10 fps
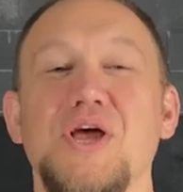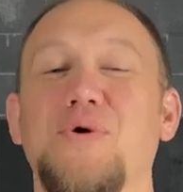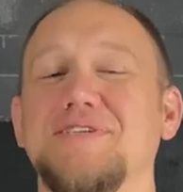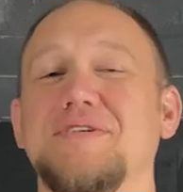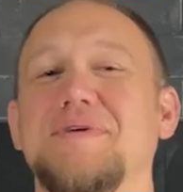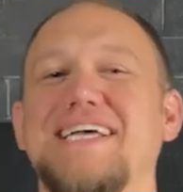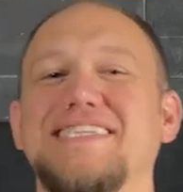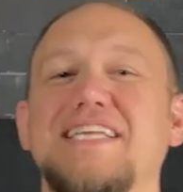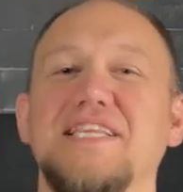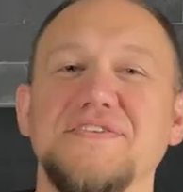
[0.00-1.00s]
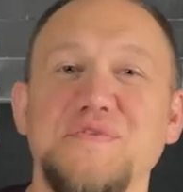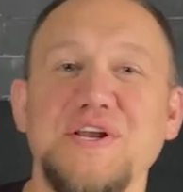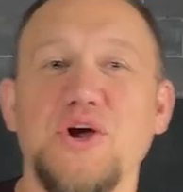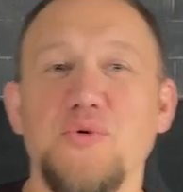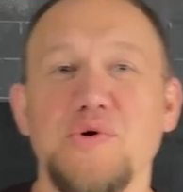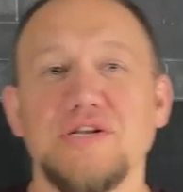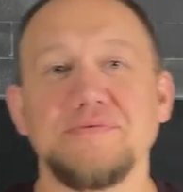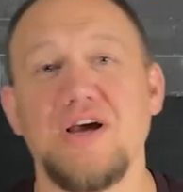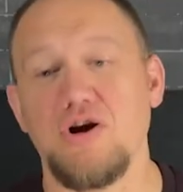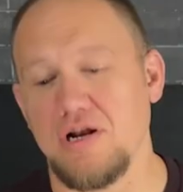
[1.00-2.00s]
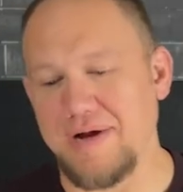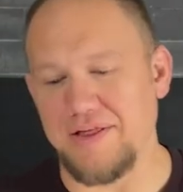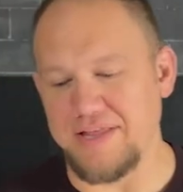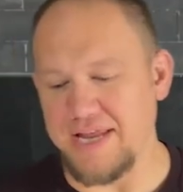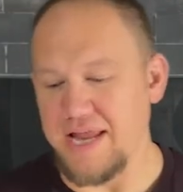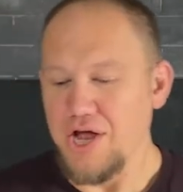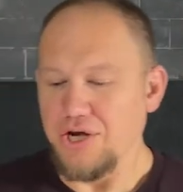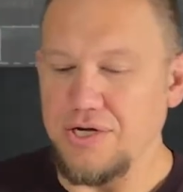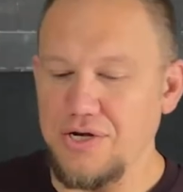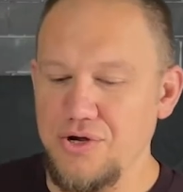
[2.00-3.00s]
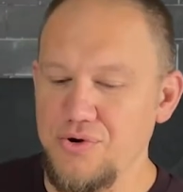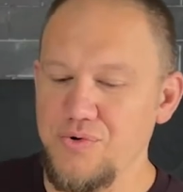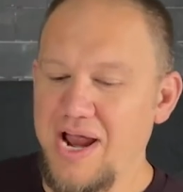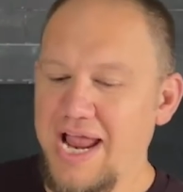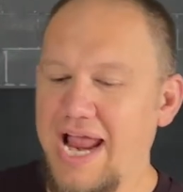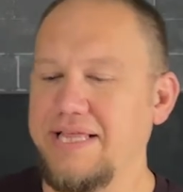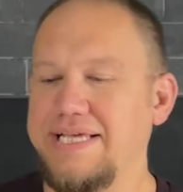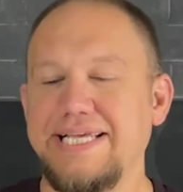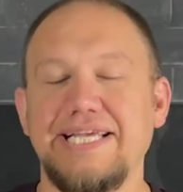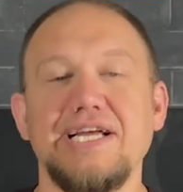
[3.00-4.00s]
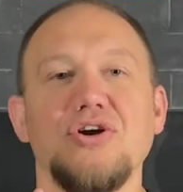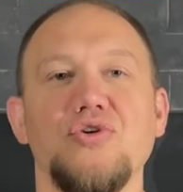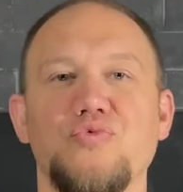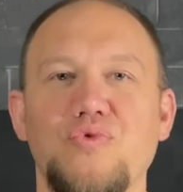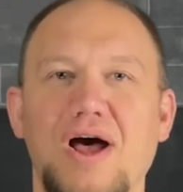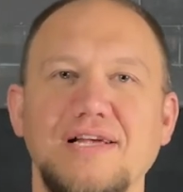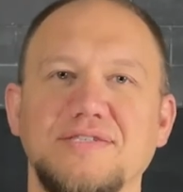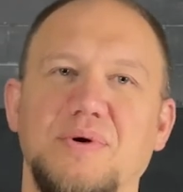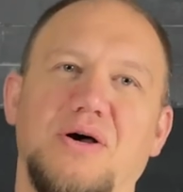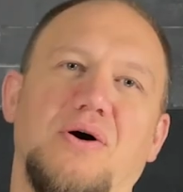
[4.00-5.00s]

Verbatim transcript: What's up, guys? And in this video, we're going to be talking about the new Alien Gear Roswell